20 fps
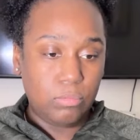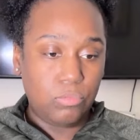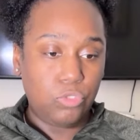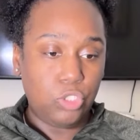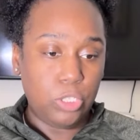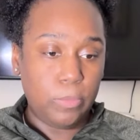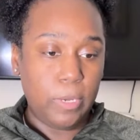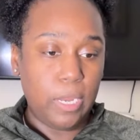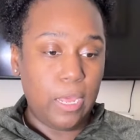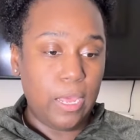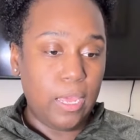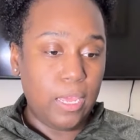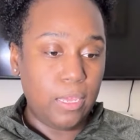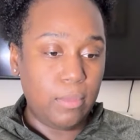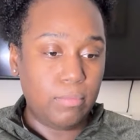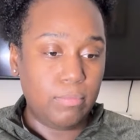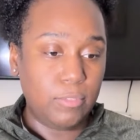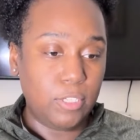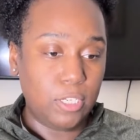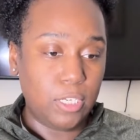Gemini,
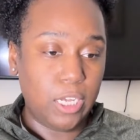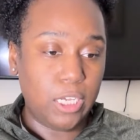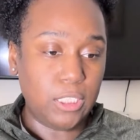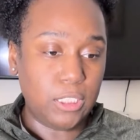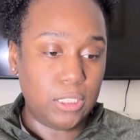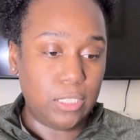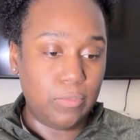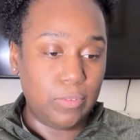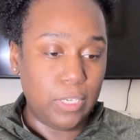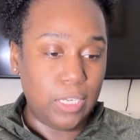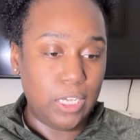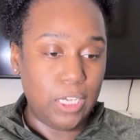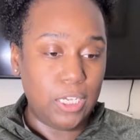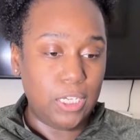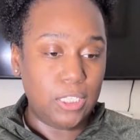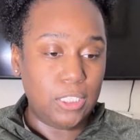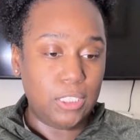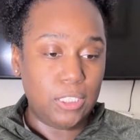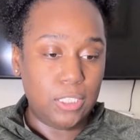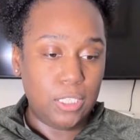your next 7
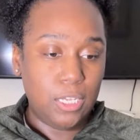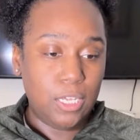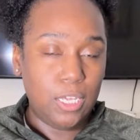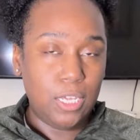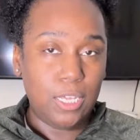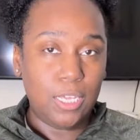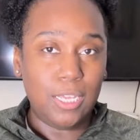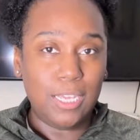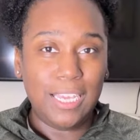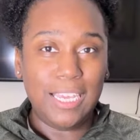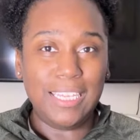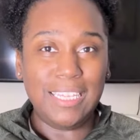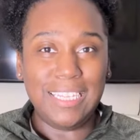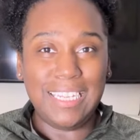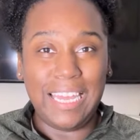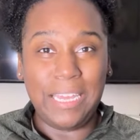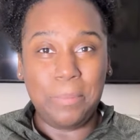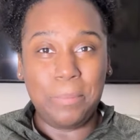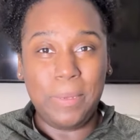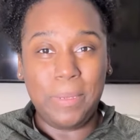days, hit the
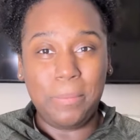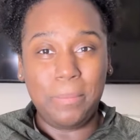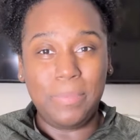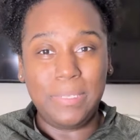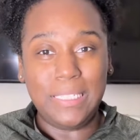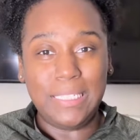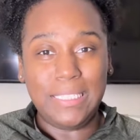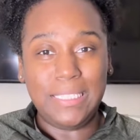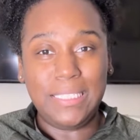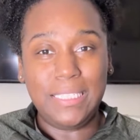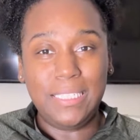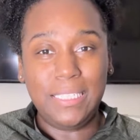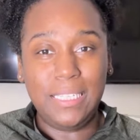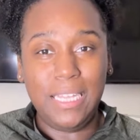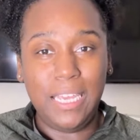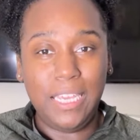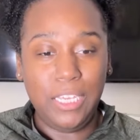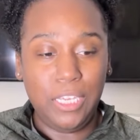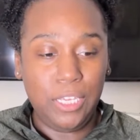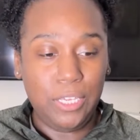like button, please, and
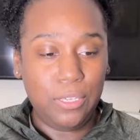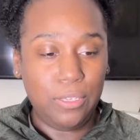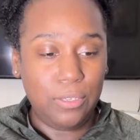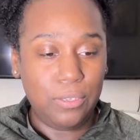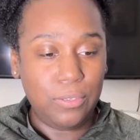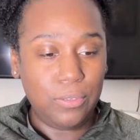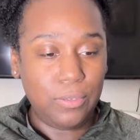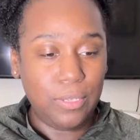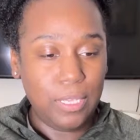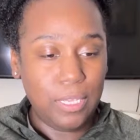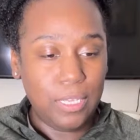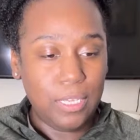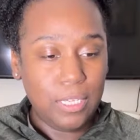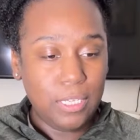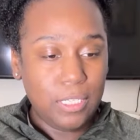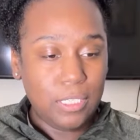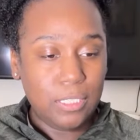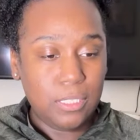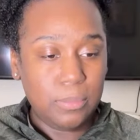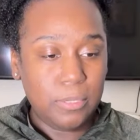thank you.
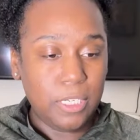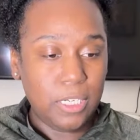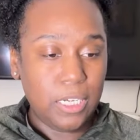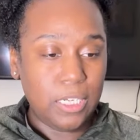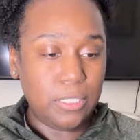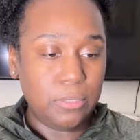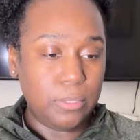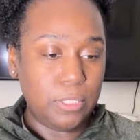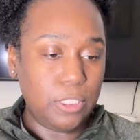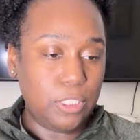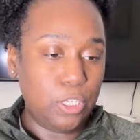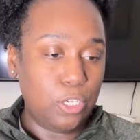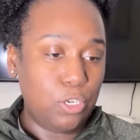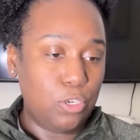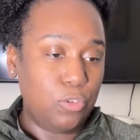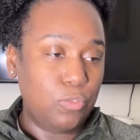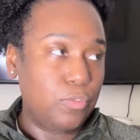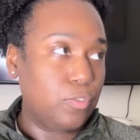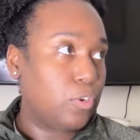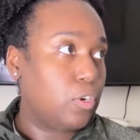Spirit guys, what's the
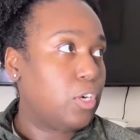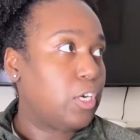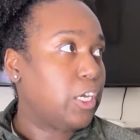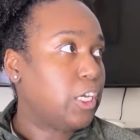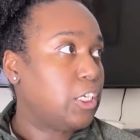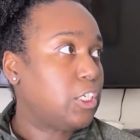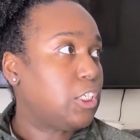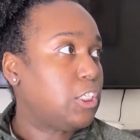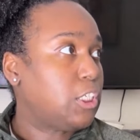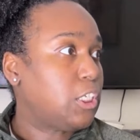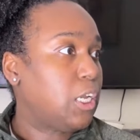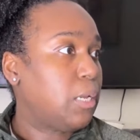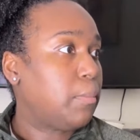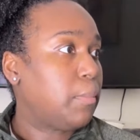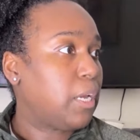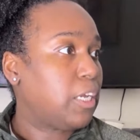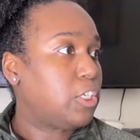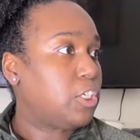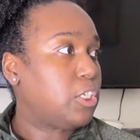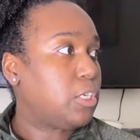overall energy that
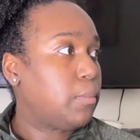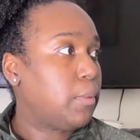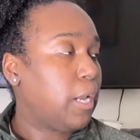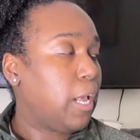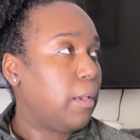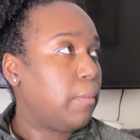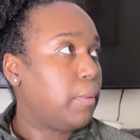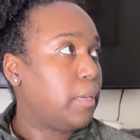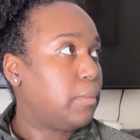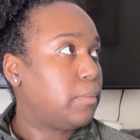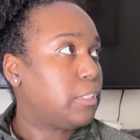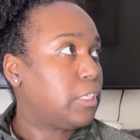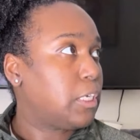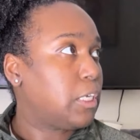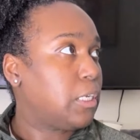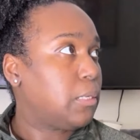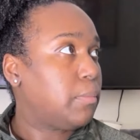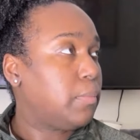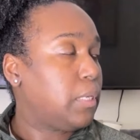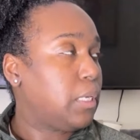my Gemini babes are going
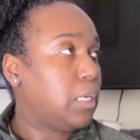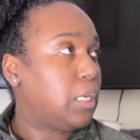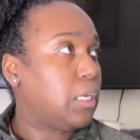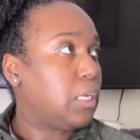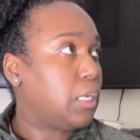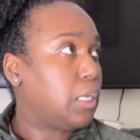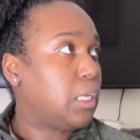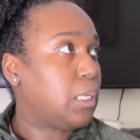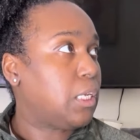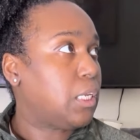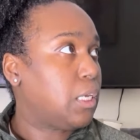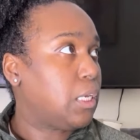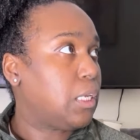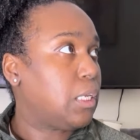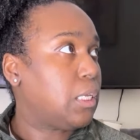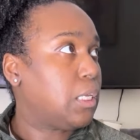to be in